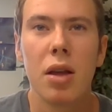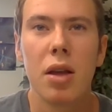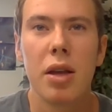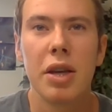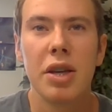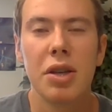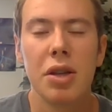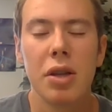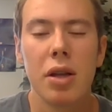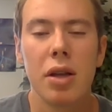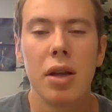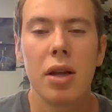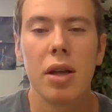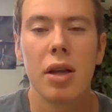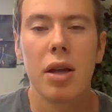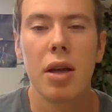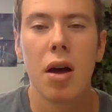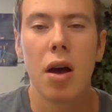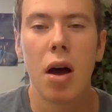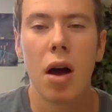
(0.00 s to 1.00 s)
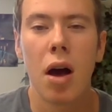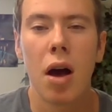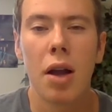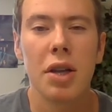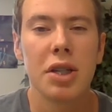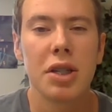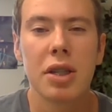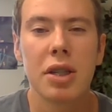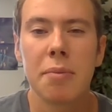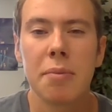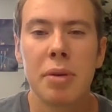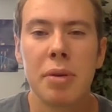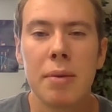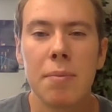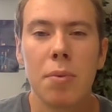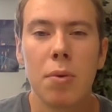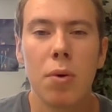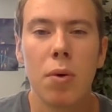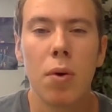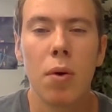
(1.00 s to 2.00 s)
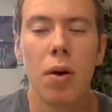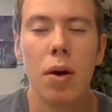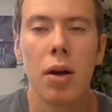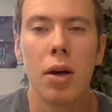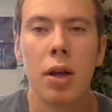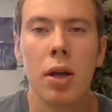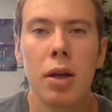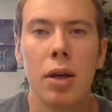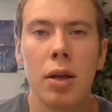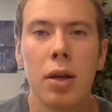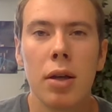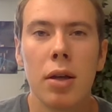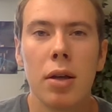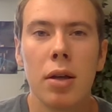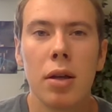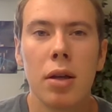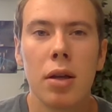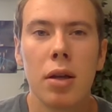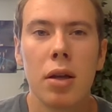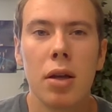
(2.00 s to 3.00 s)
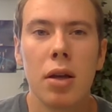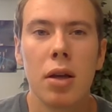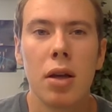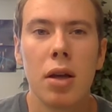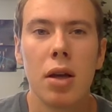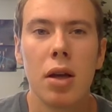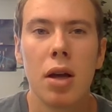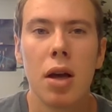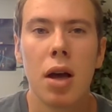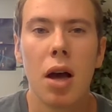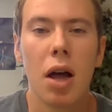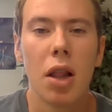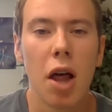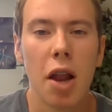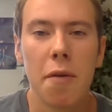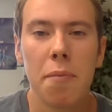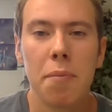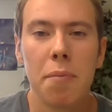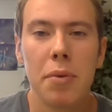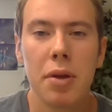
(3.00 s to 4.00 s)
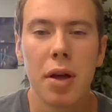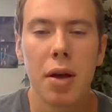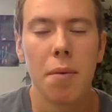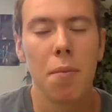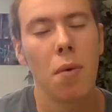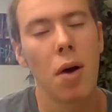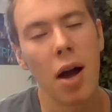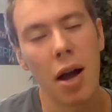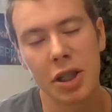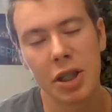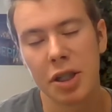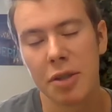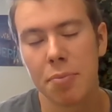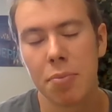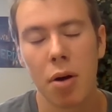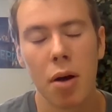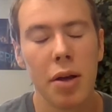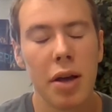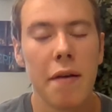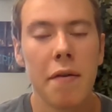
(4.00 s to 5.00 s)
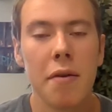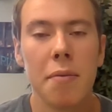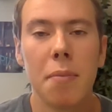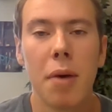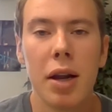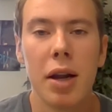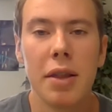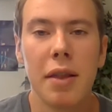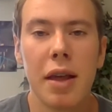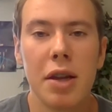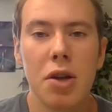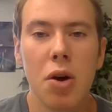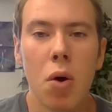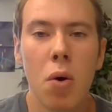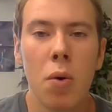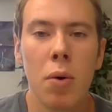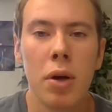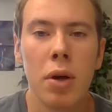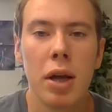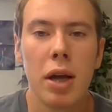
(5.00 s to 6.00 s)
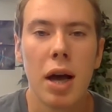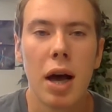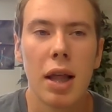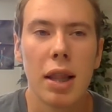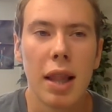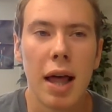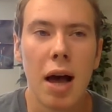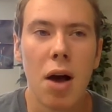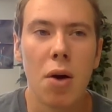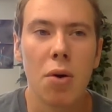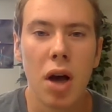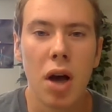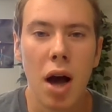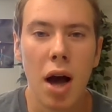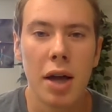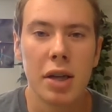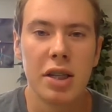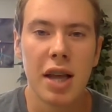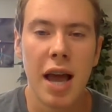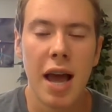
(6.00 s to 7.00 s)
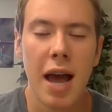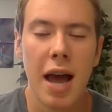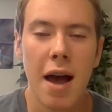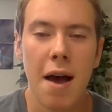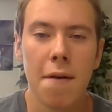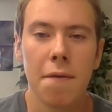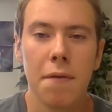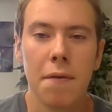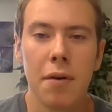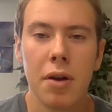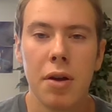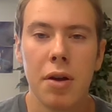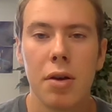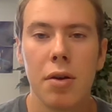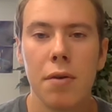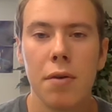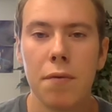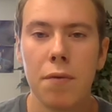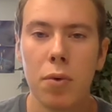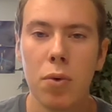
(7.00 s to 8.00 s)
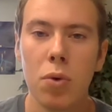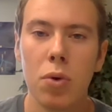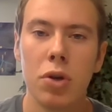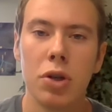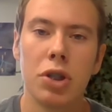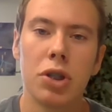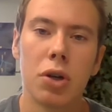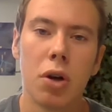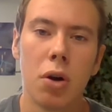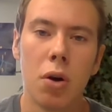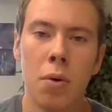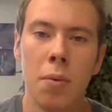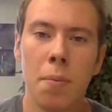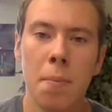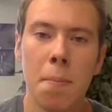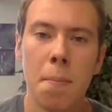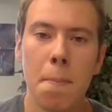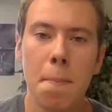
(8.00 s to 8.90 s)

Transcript: he, honestly, people, a lot of people, actually probably everybody, they don't allow God to have full control